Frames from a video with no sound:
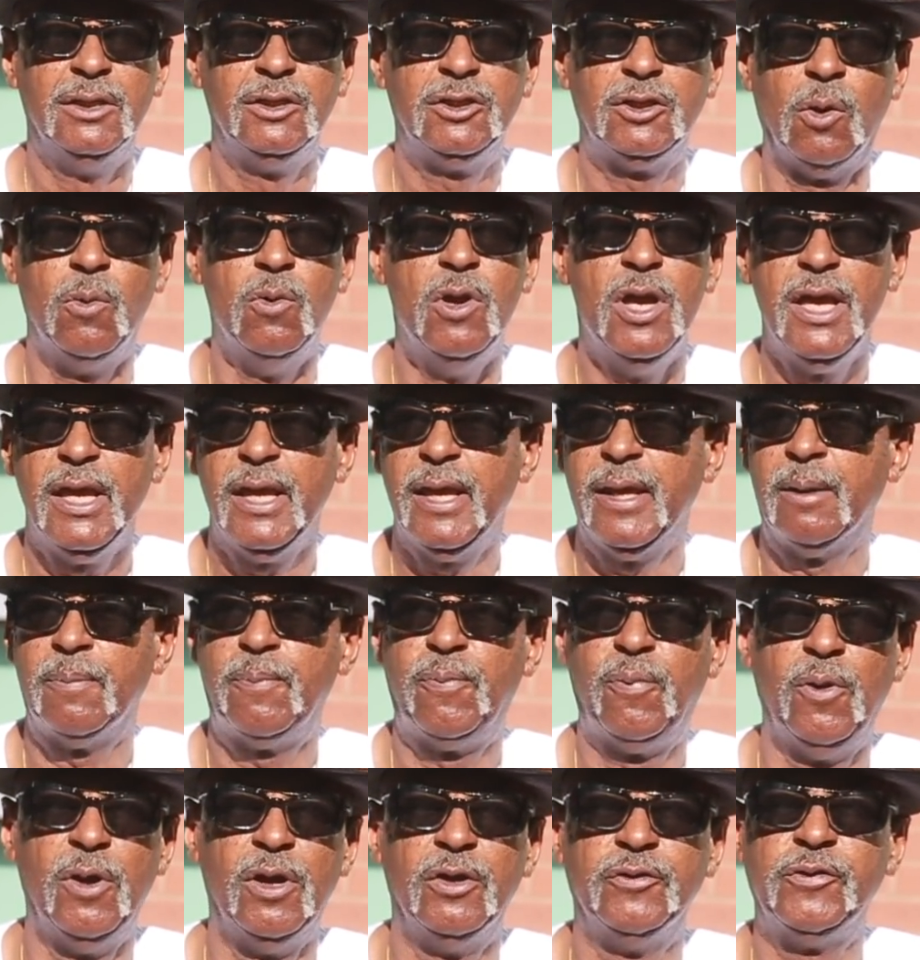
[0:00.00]
So in a
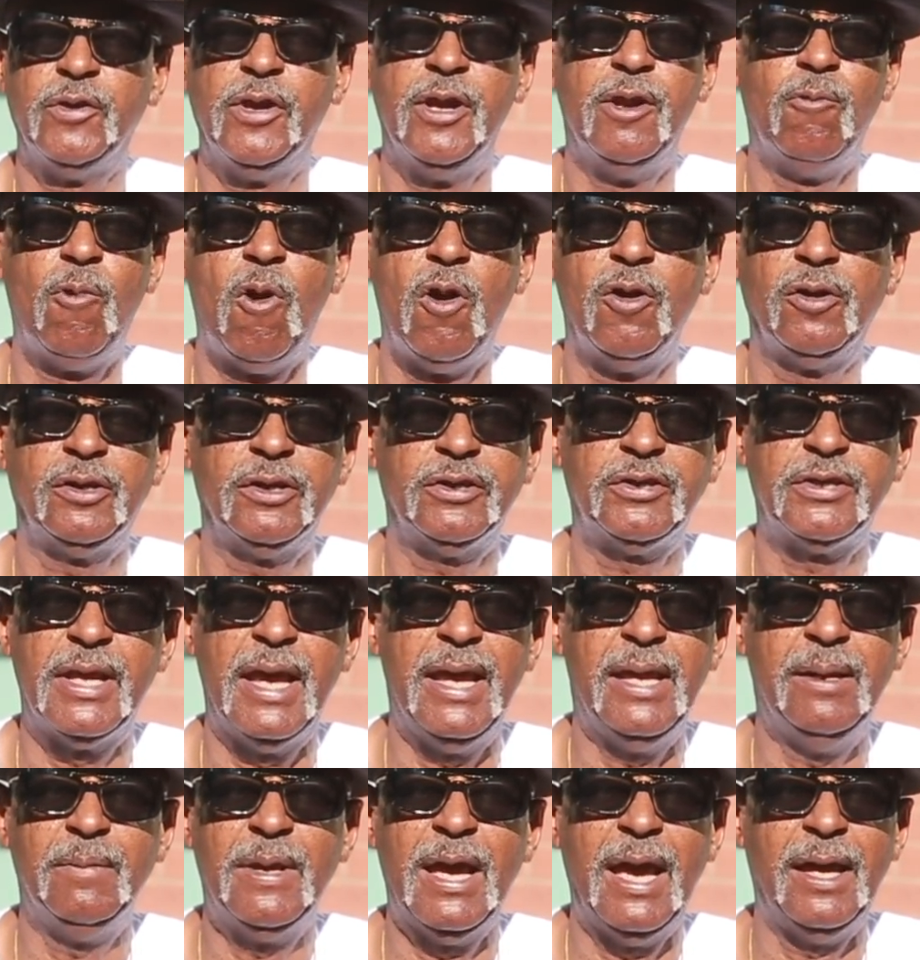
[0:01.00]
prison, it worked the
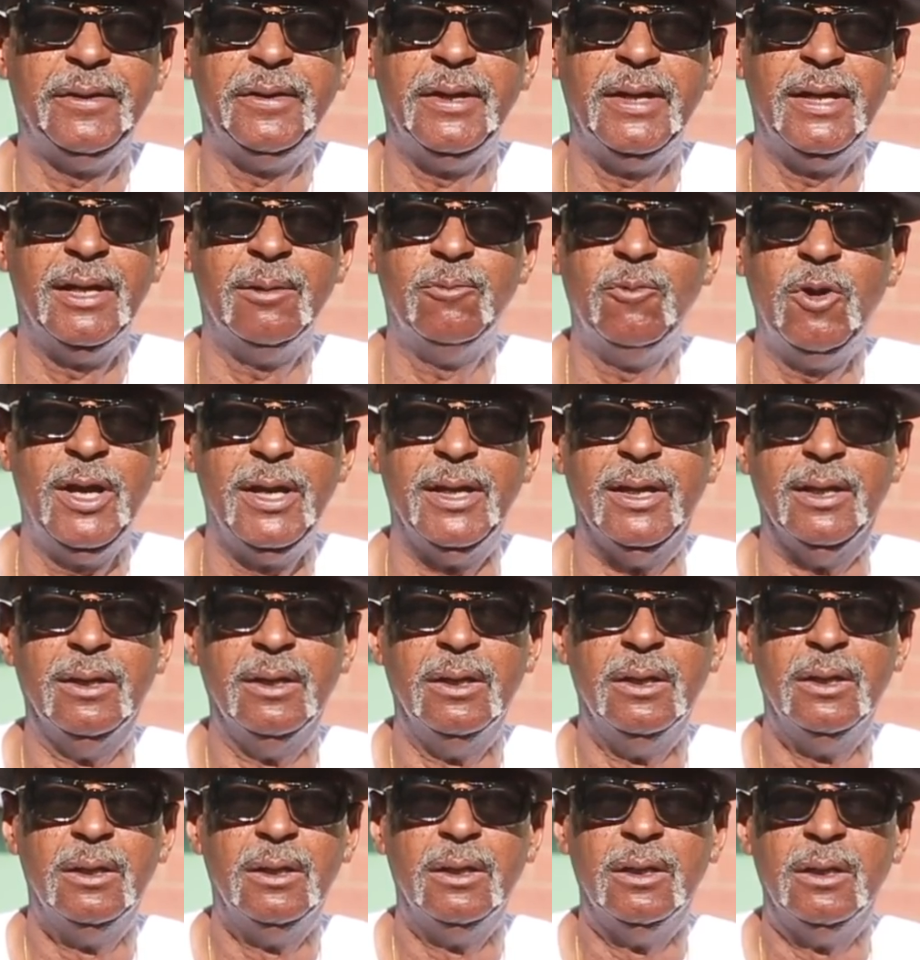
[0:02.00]
same goddamn way.
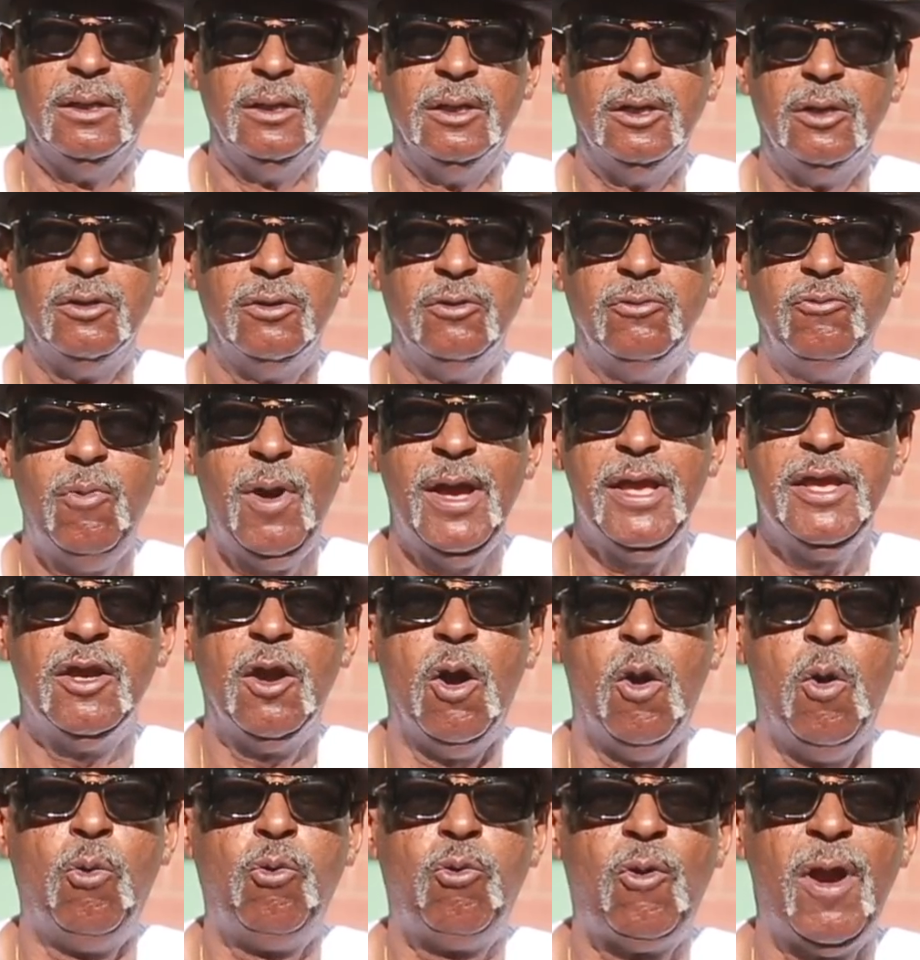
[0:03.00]
Why you
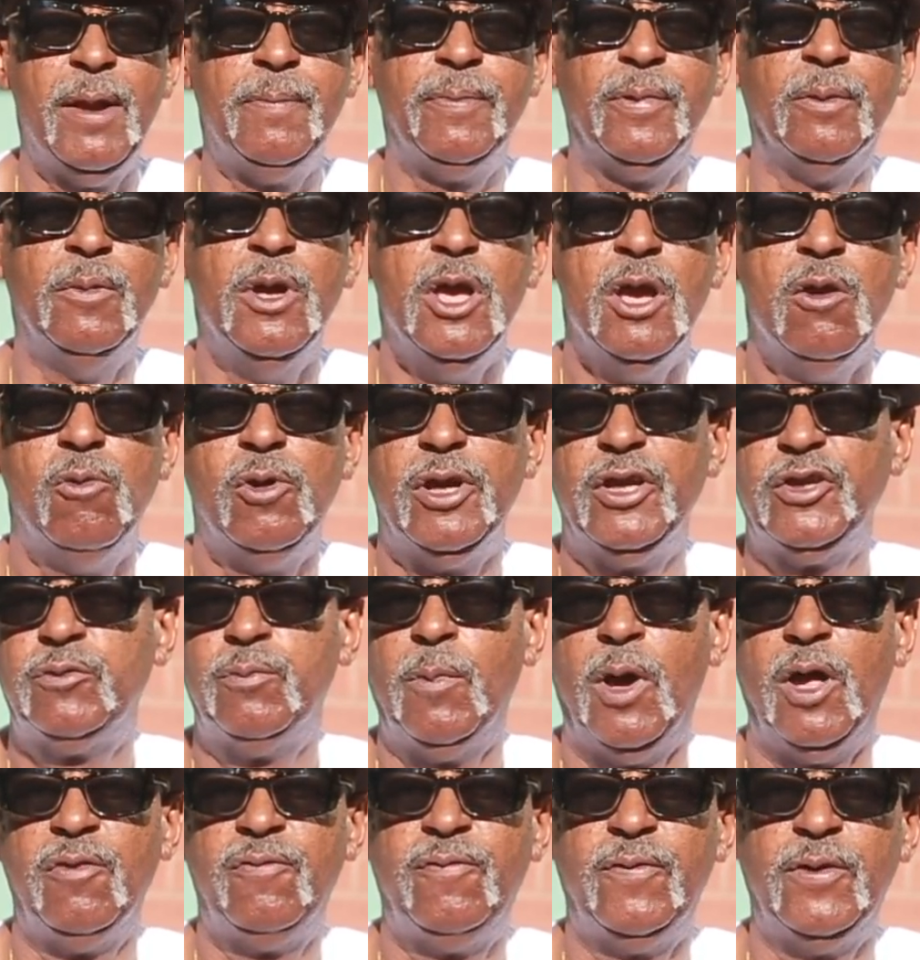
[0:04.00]
gonna rape them when this
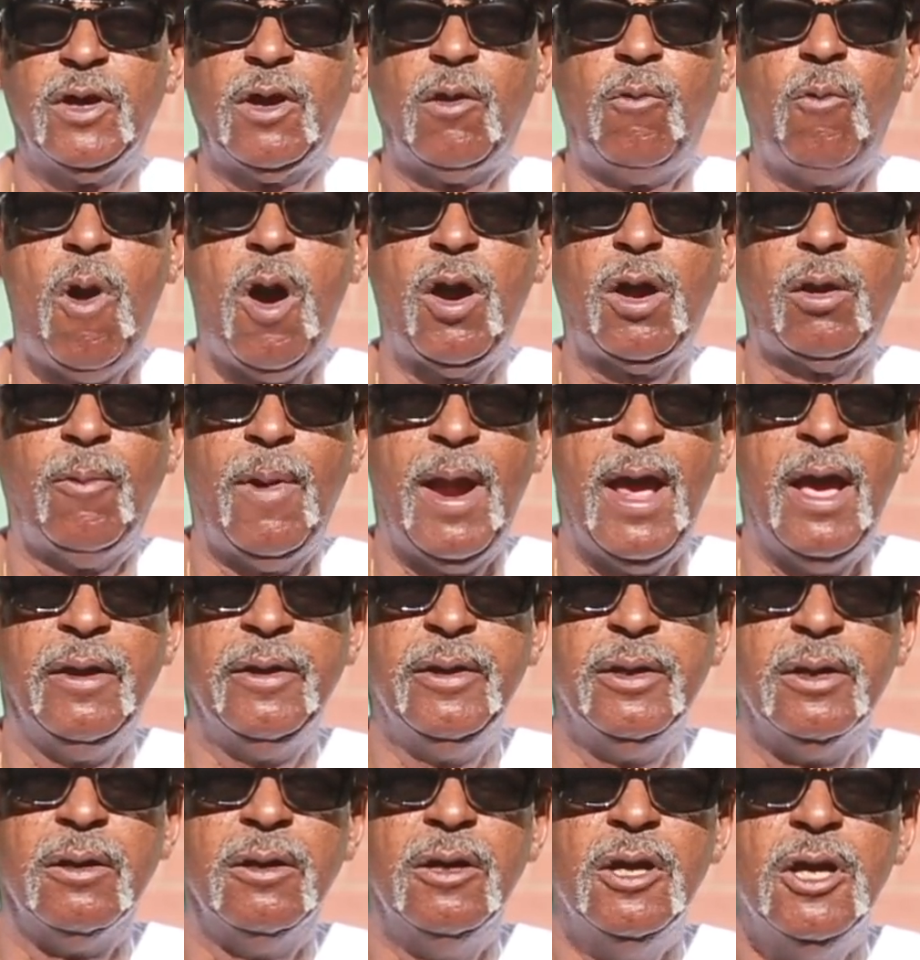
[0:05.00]
motherfucker walk
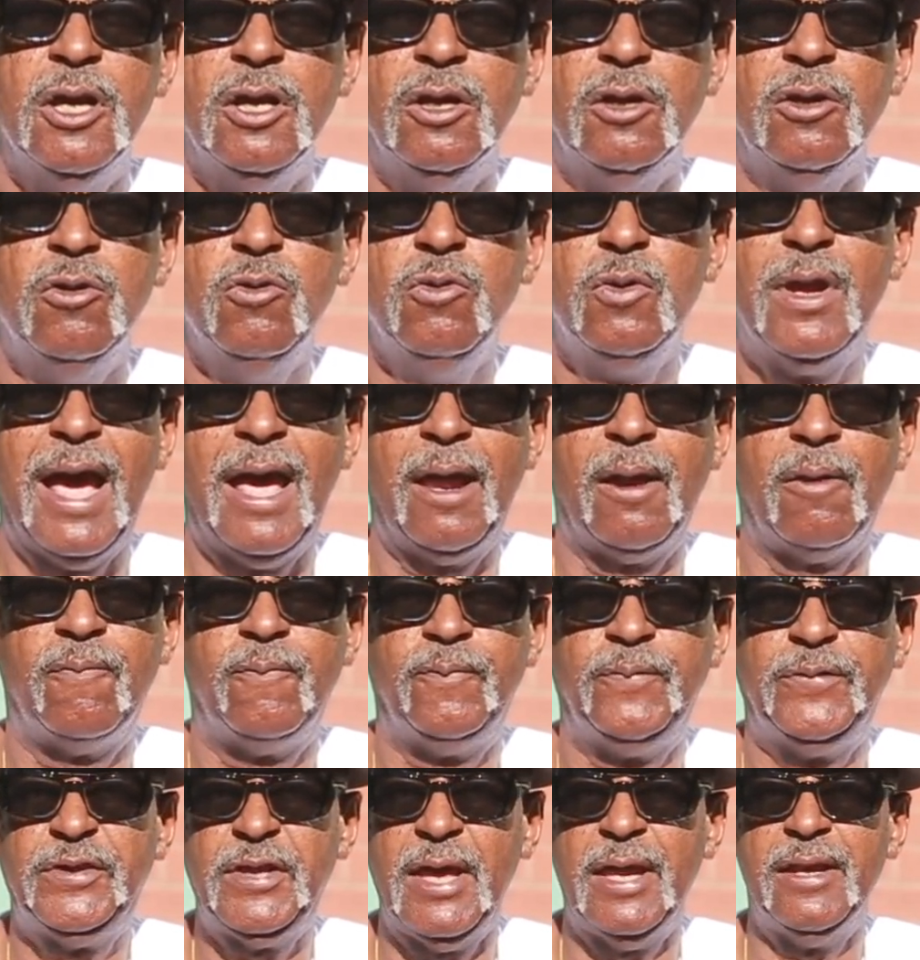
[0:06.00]
around here who got a
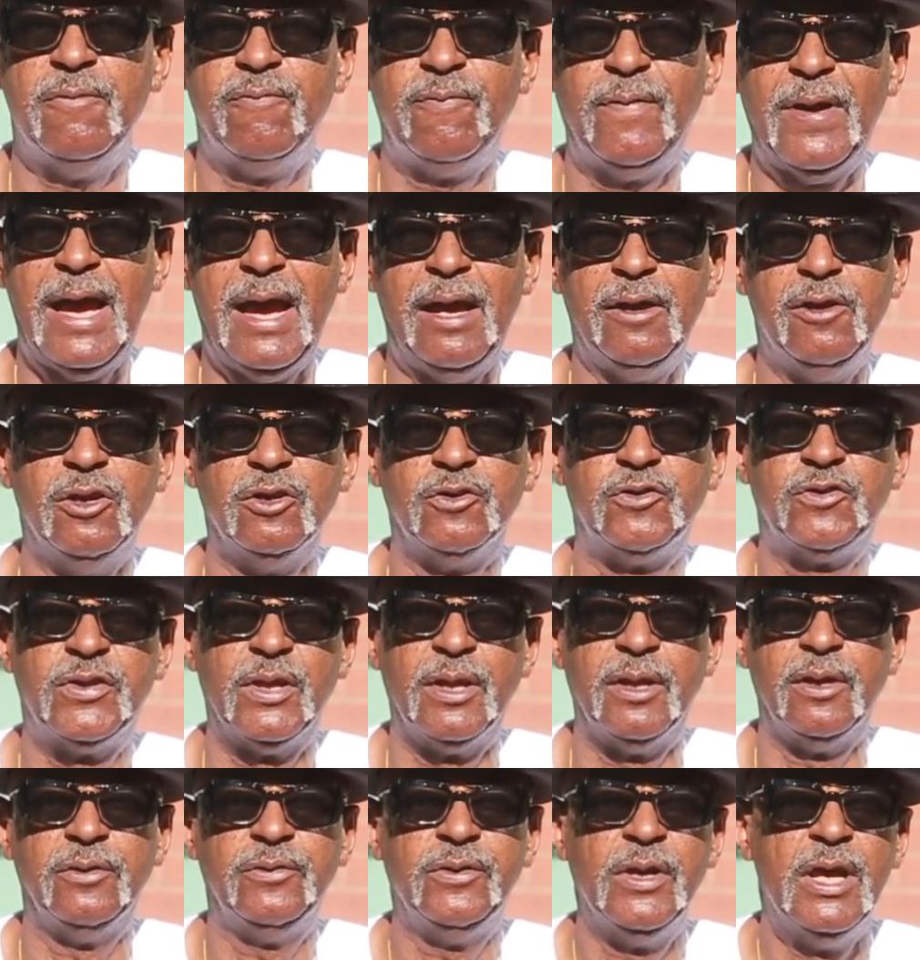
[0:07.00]
seventy-five year
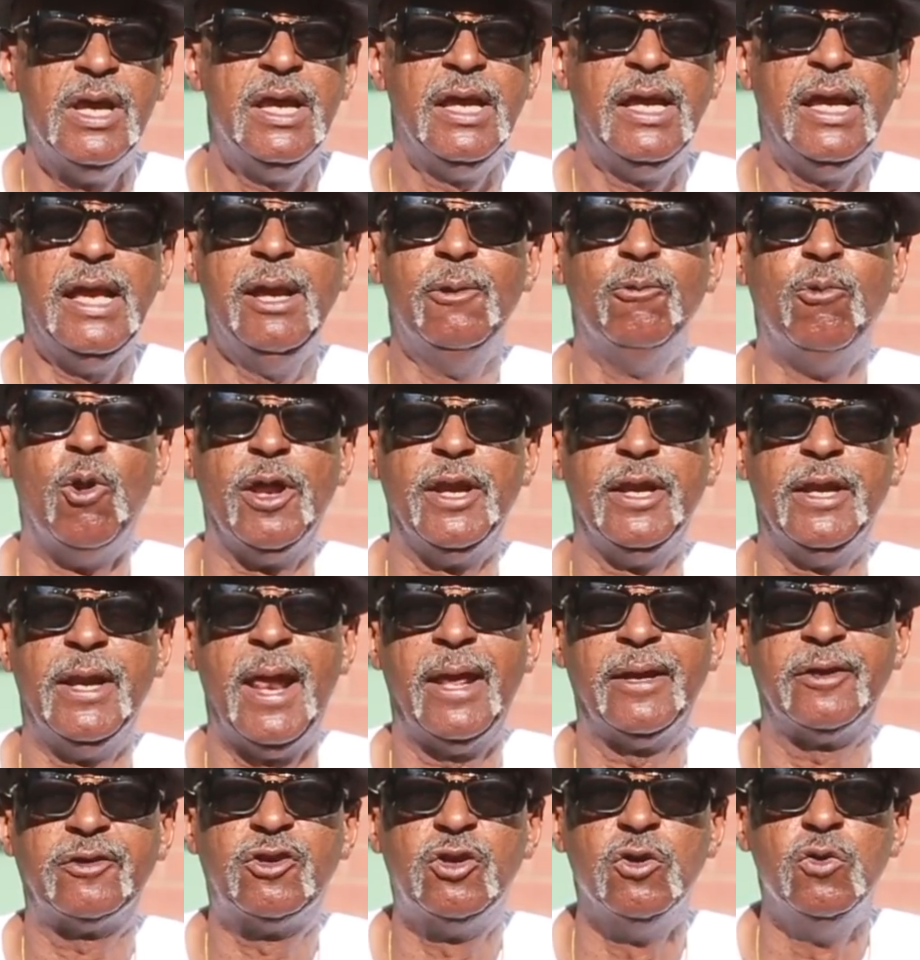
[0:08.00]
sentence and he running
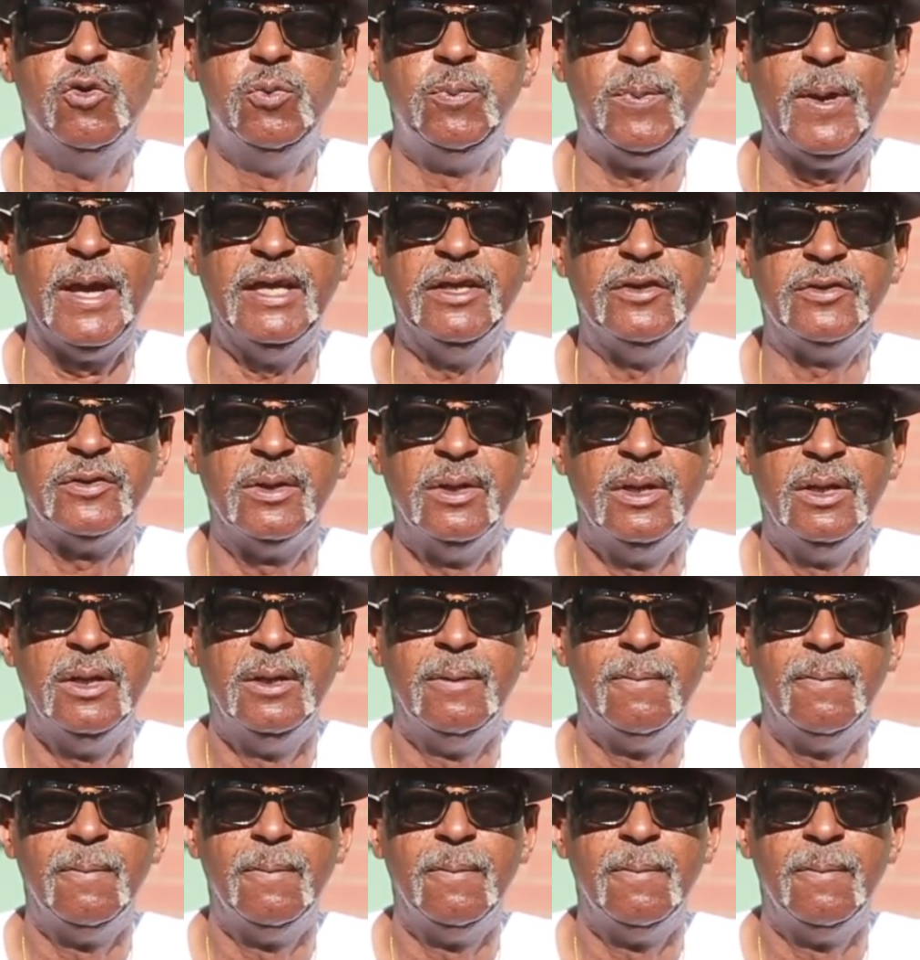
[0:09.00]
out of toothpaste?